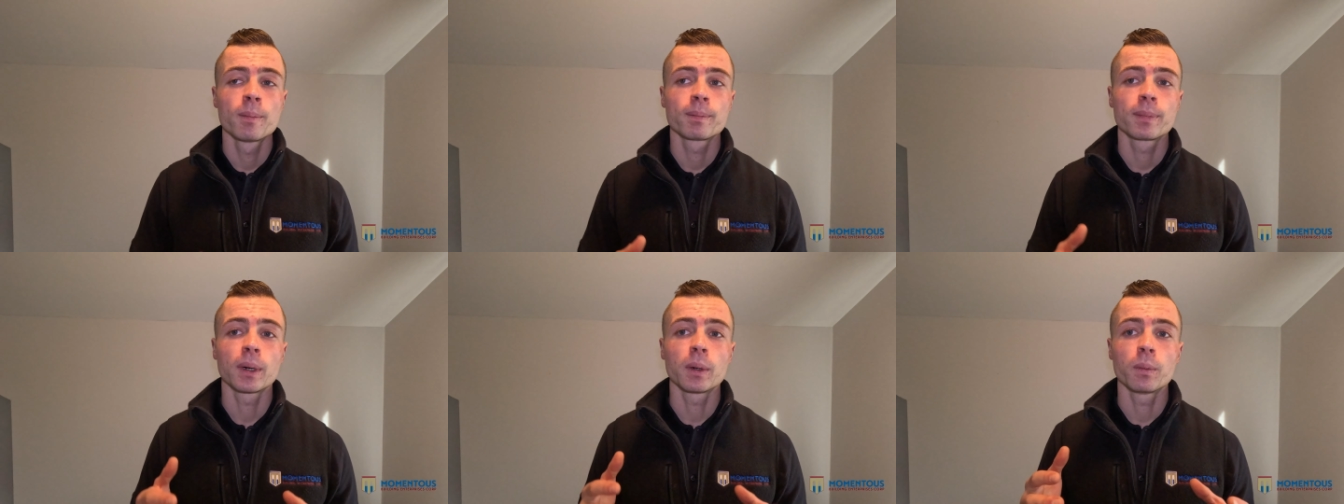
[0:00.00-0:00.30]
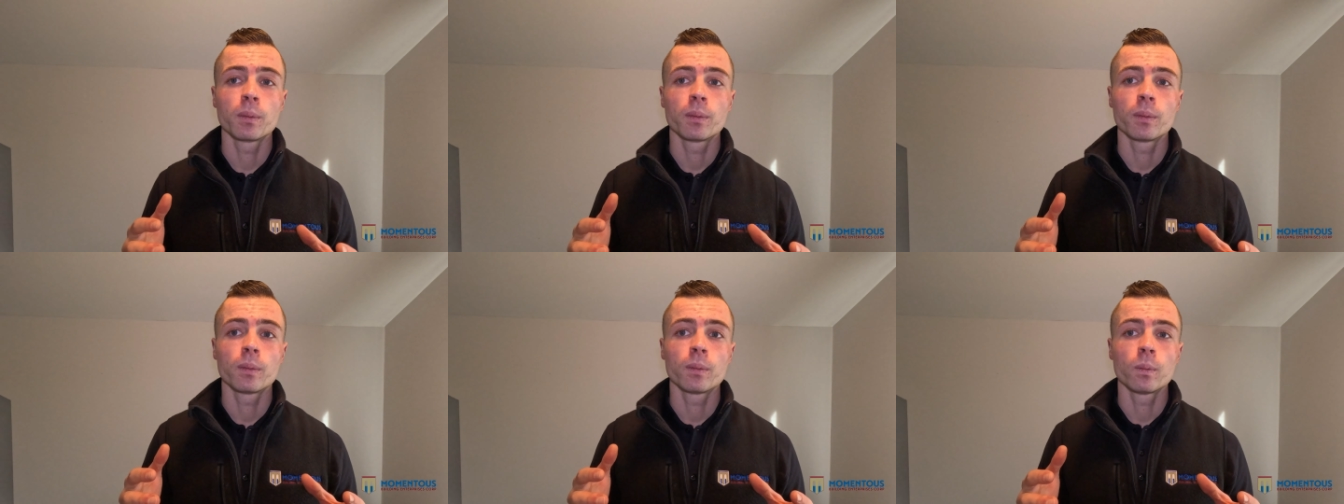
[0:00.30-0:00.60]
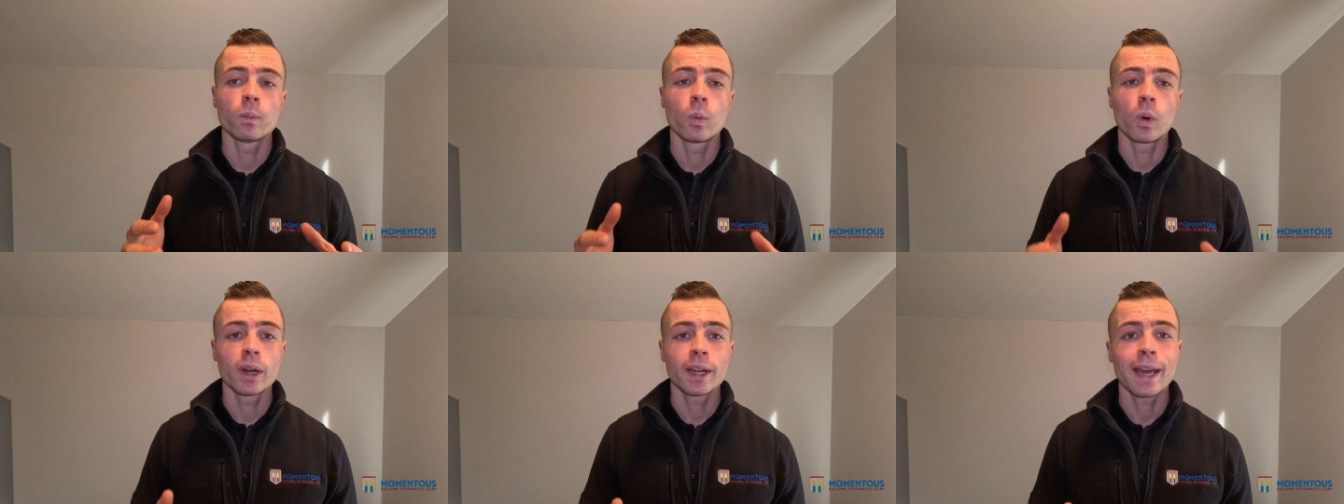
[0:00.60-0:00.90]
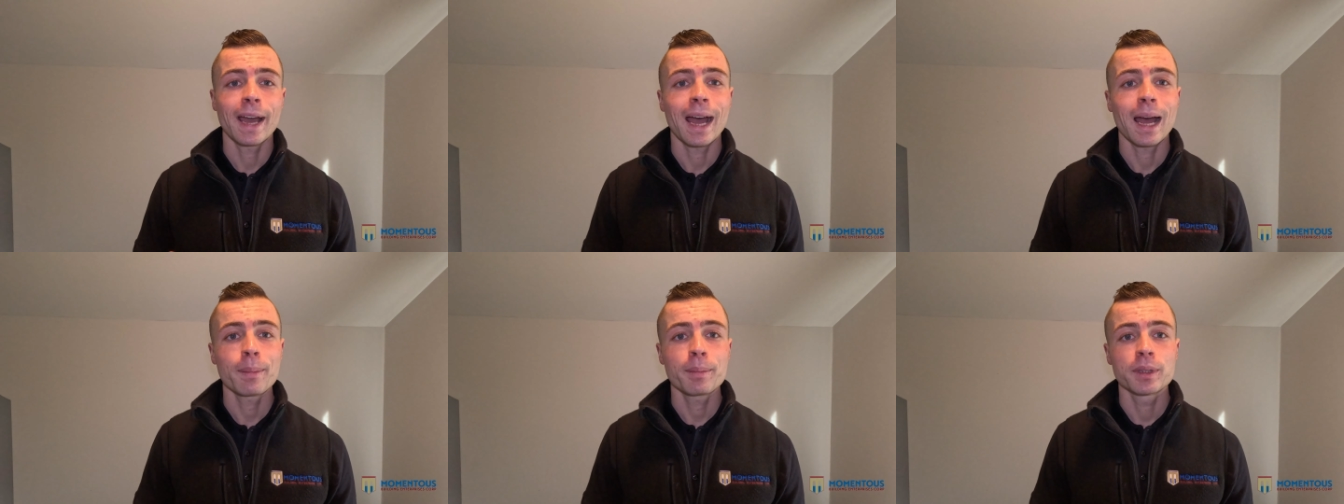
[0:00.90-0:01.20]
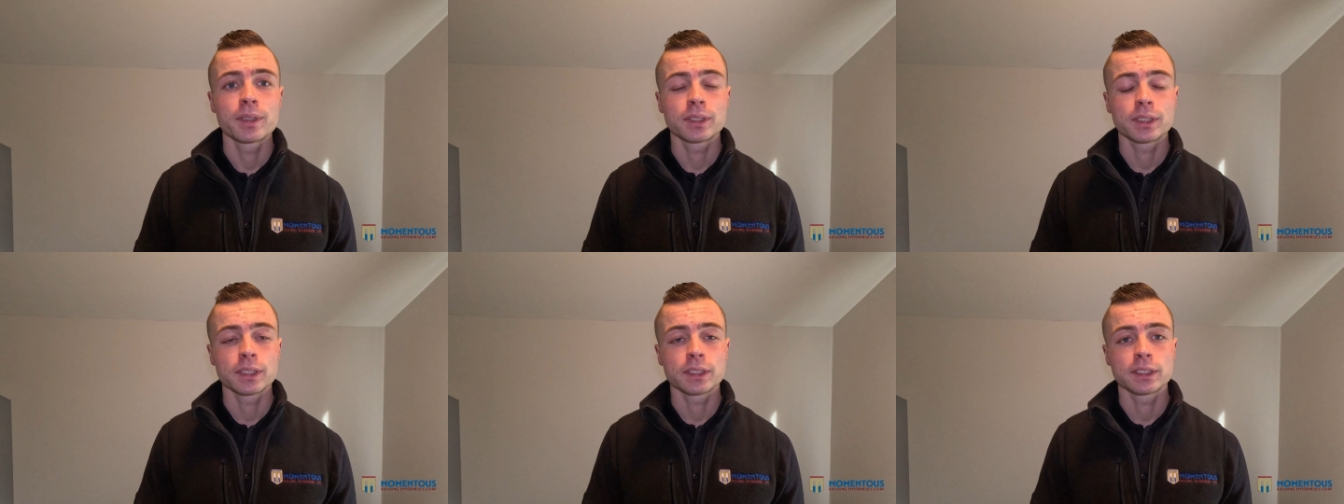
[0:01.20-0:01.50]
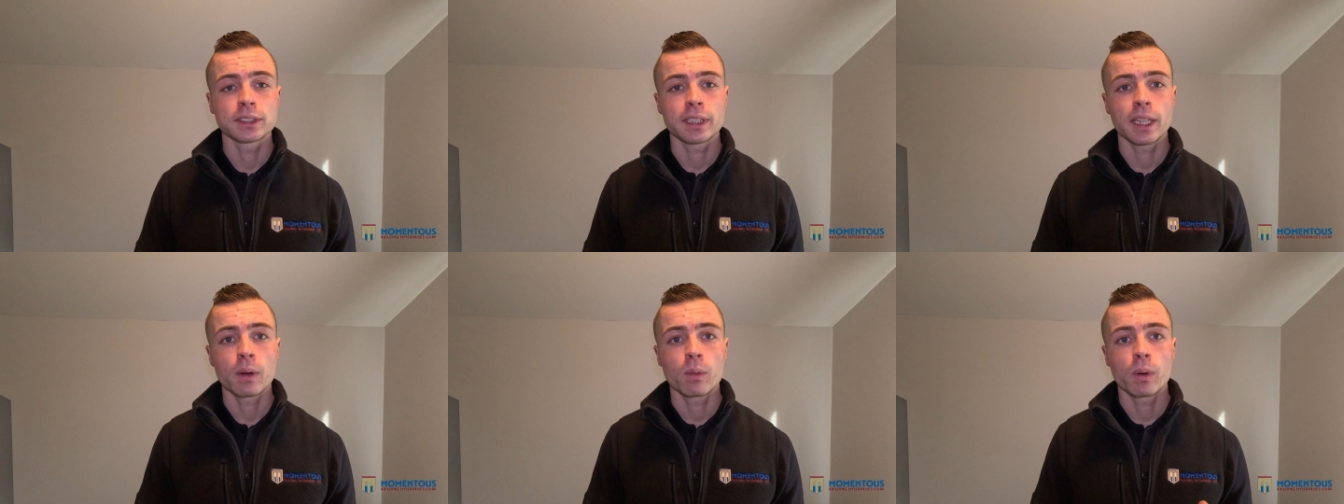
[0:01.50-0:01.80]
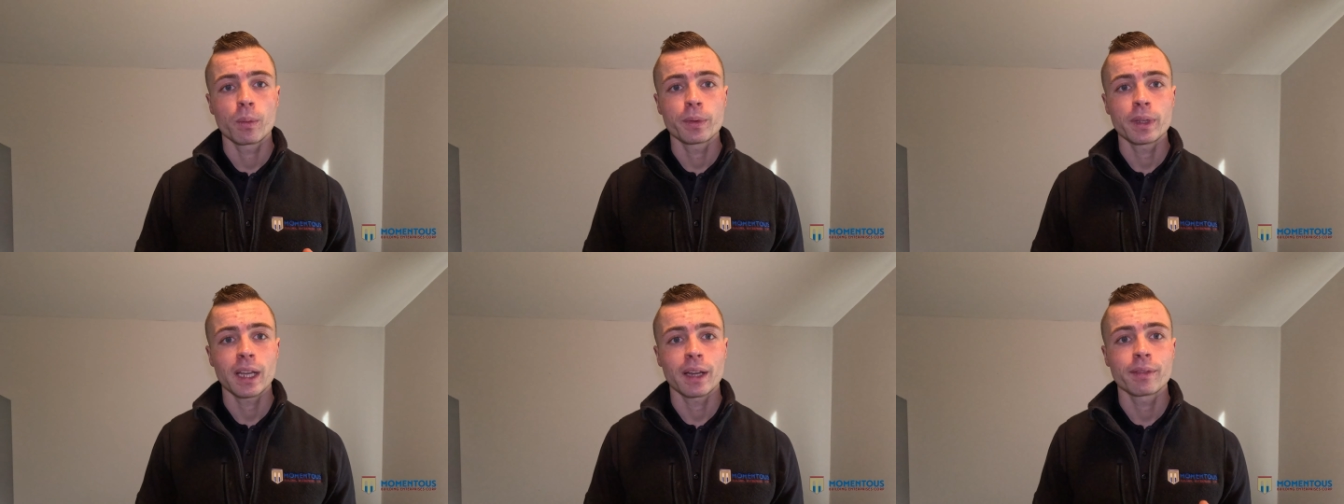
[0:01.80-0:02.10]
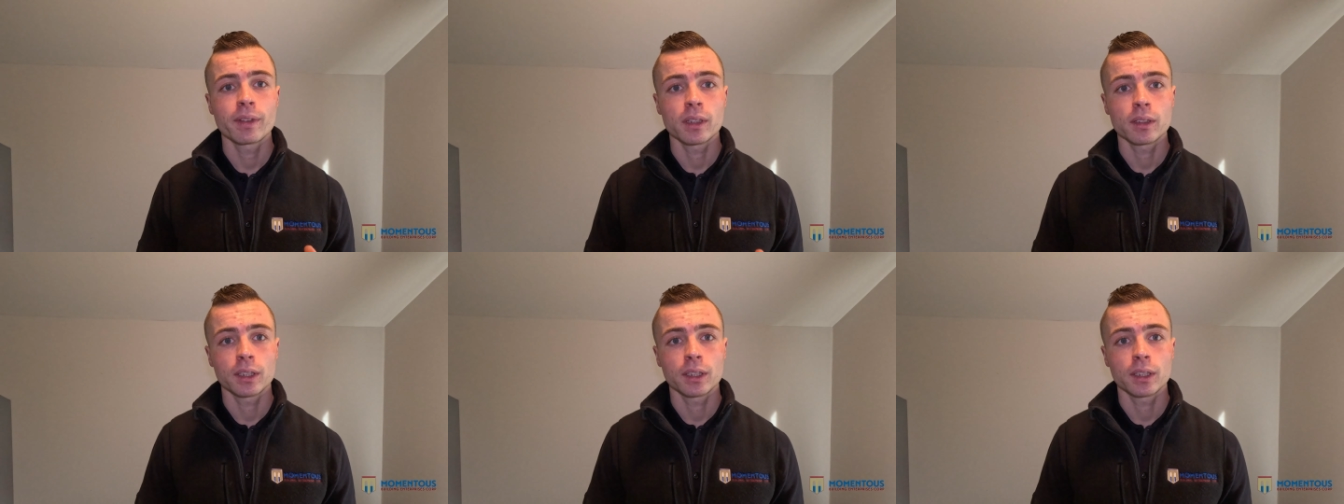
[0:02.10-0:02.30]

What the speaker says: But what happens is that when we have the